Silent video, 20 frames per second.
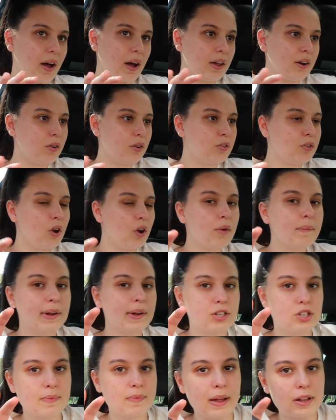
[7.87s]
I don't know
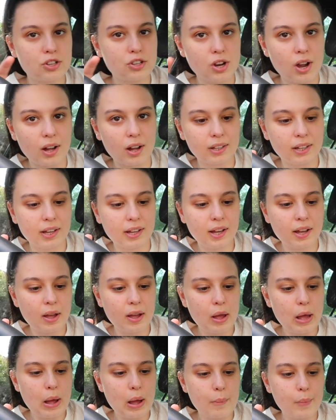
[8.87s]
much about Charli,
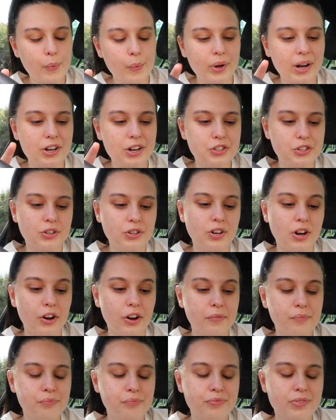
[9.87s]
but what I do
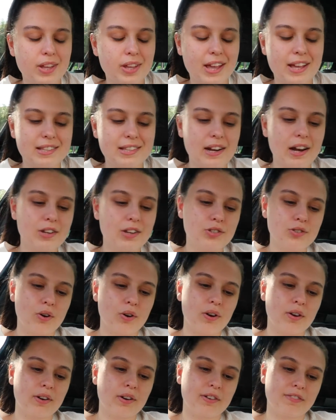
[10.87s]
know is that I
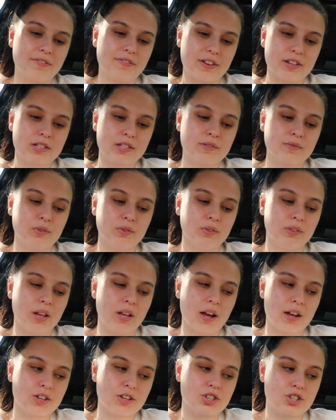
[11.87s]
saw her at a festival
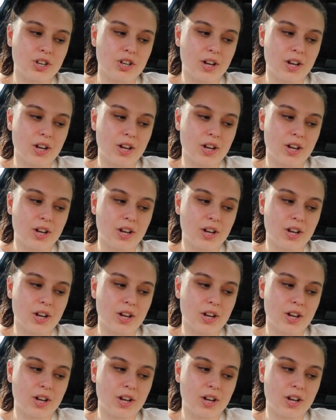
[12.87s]
last